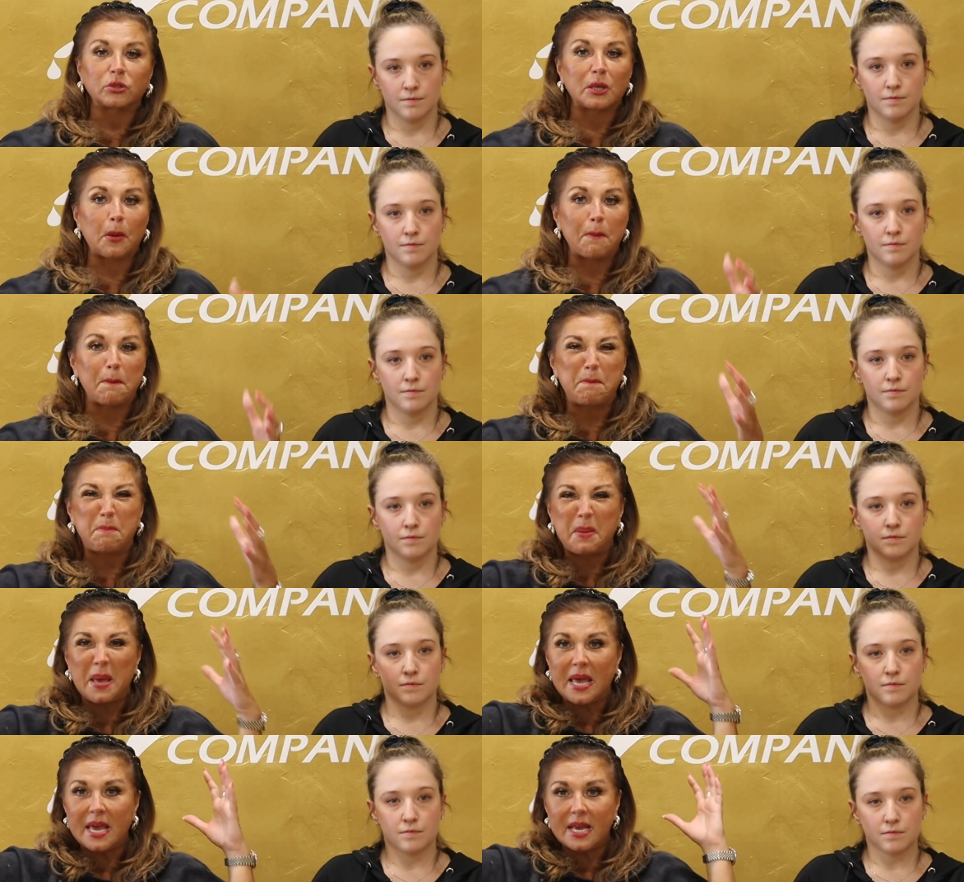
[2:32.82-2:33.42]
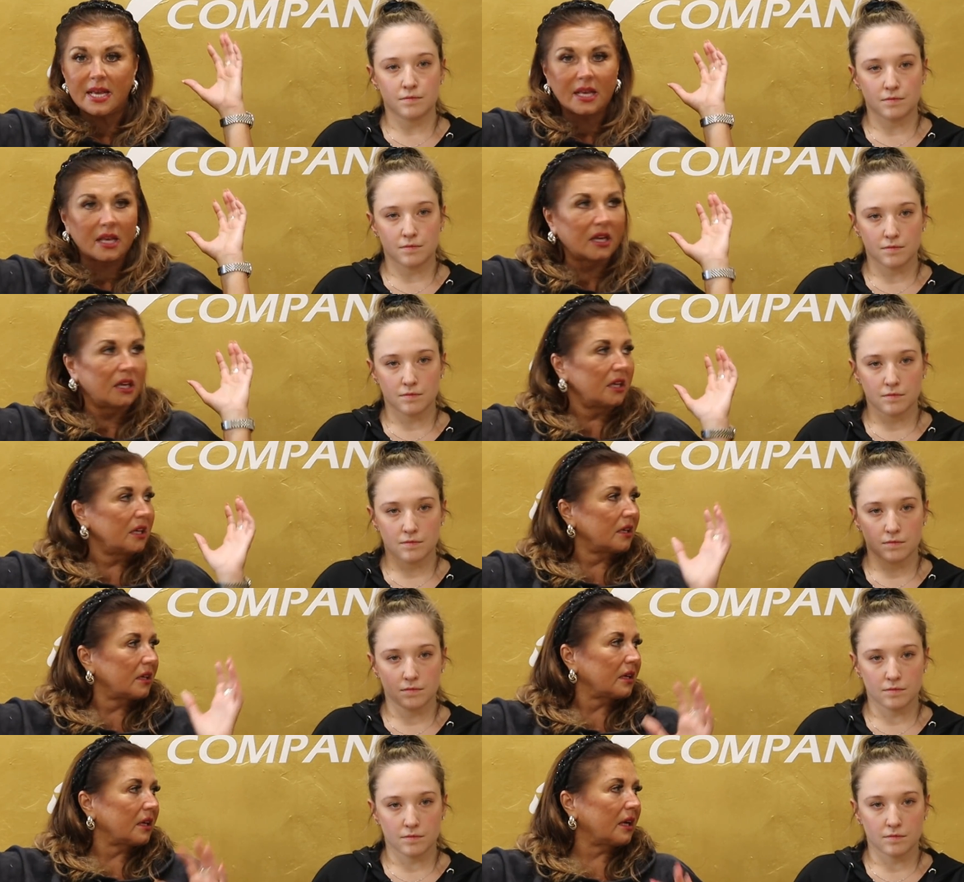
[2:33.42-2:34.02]
Speaker 1: There was a
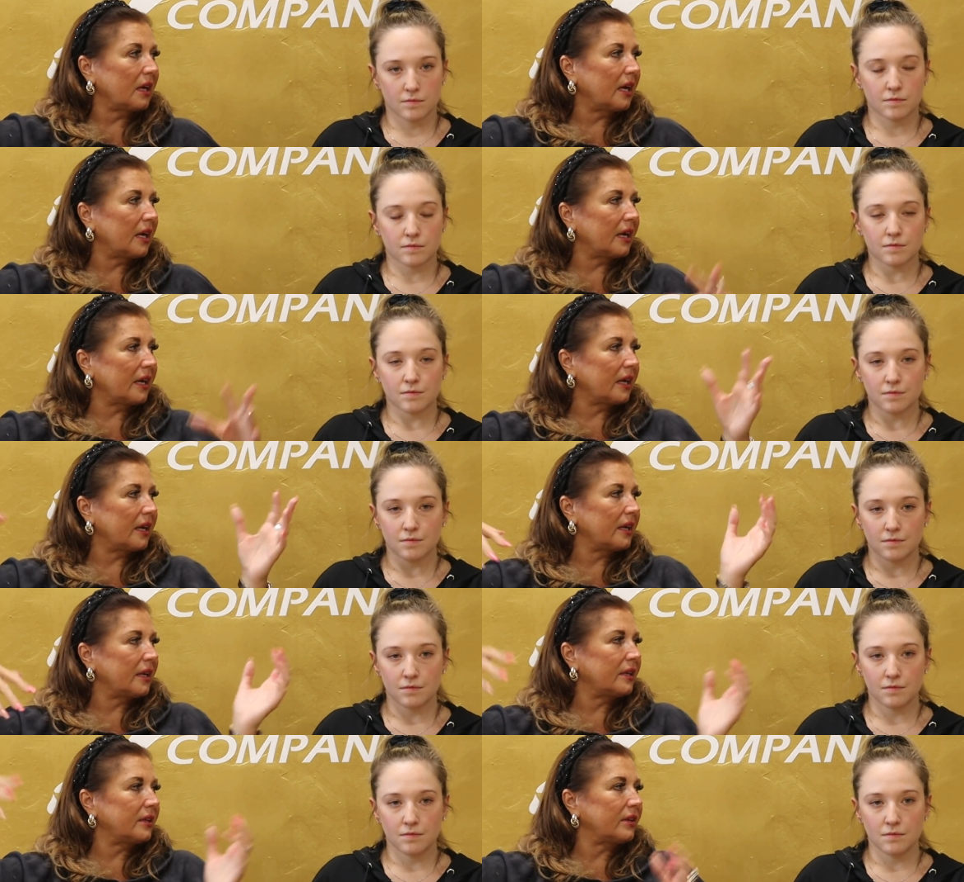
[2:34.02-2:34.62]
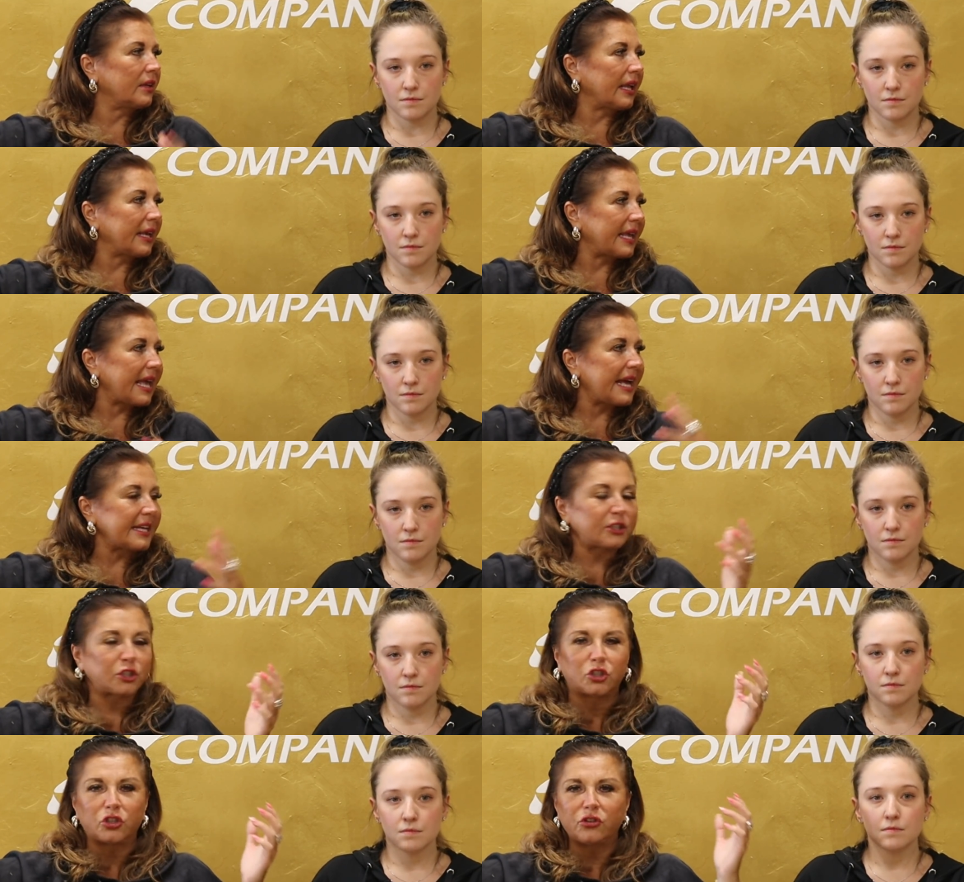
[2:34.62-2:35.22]
big uh, like
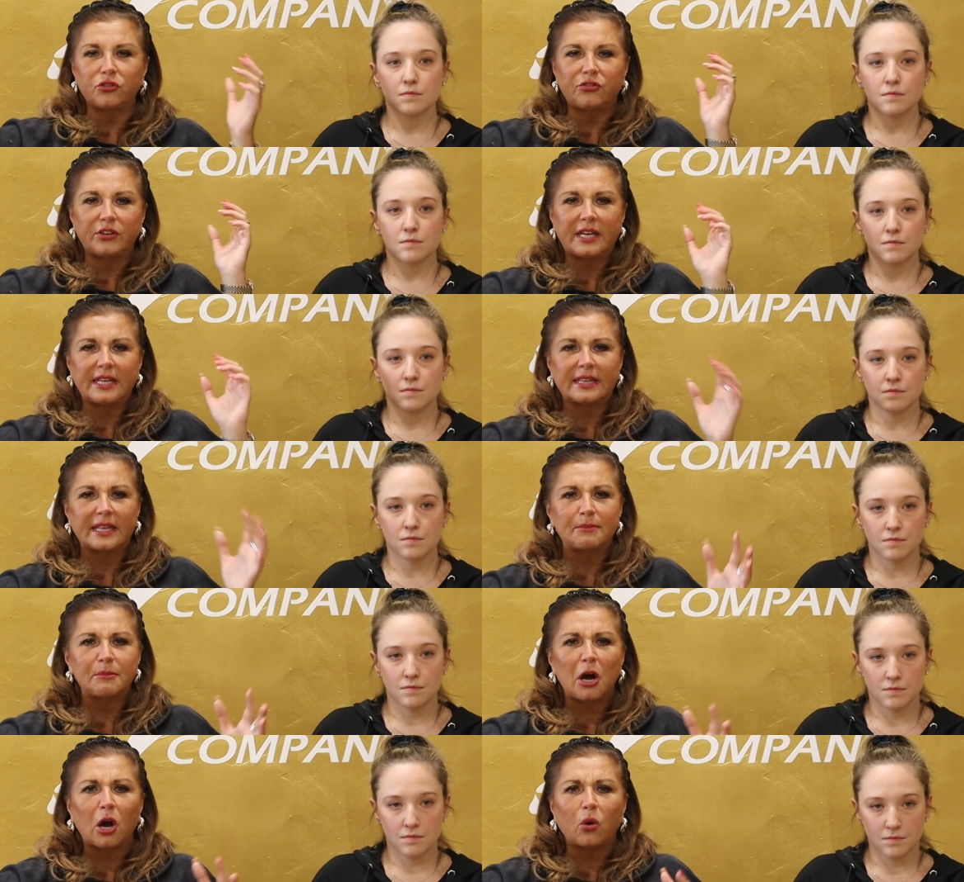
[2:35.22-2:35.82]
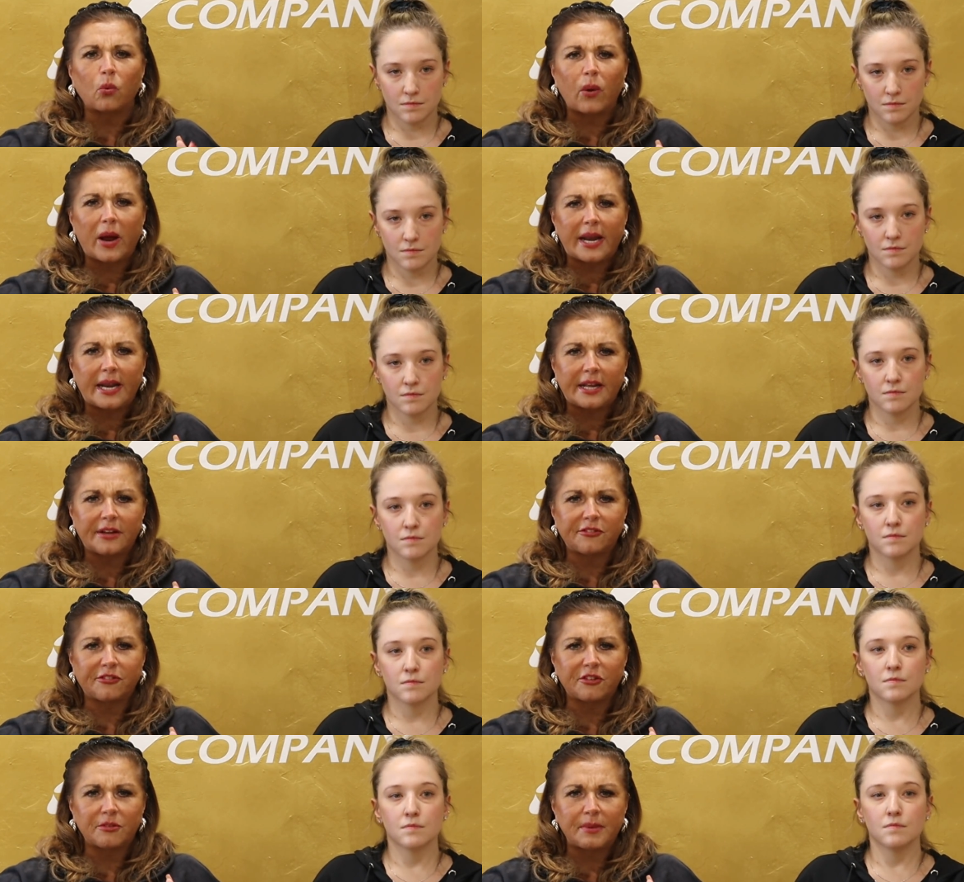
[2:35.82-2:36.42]
SUV limo
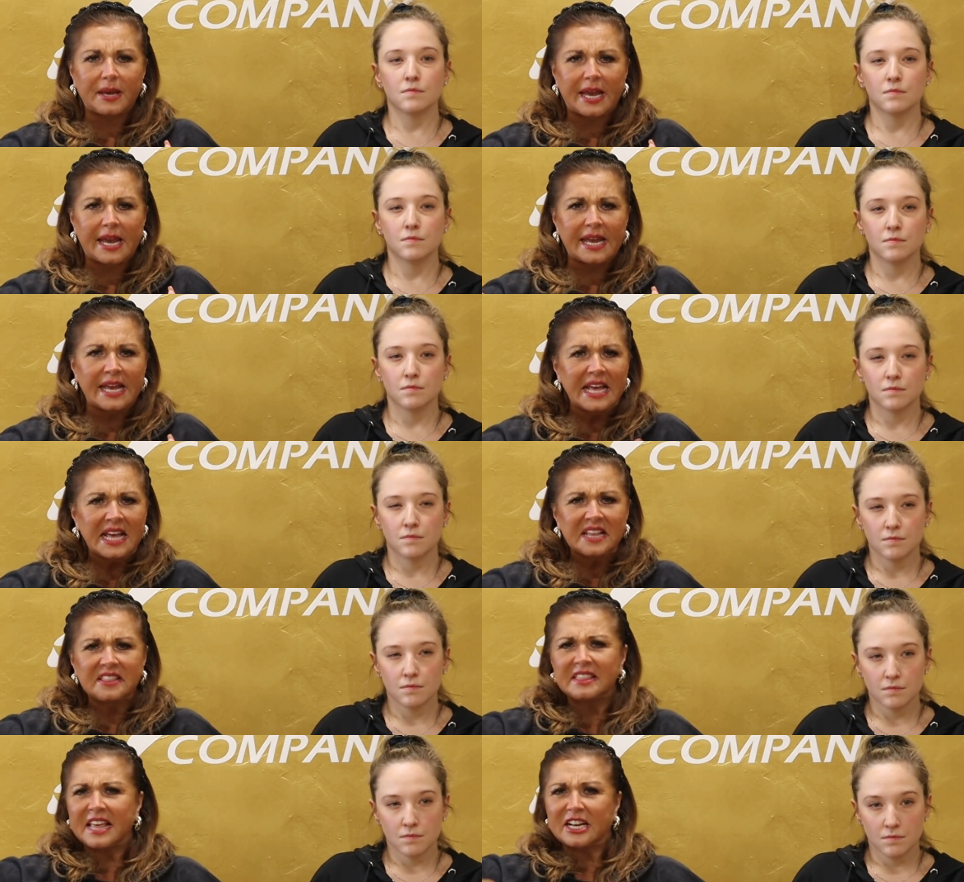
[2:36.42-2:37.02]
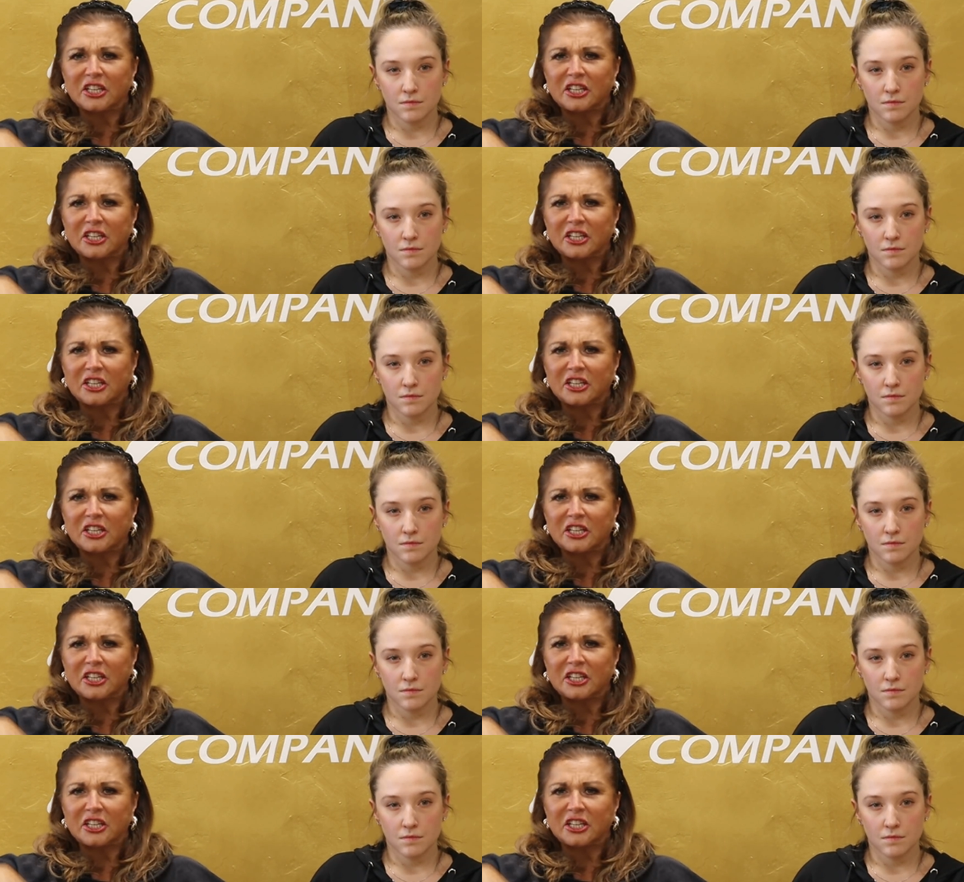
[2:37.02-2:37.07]
waiting for me.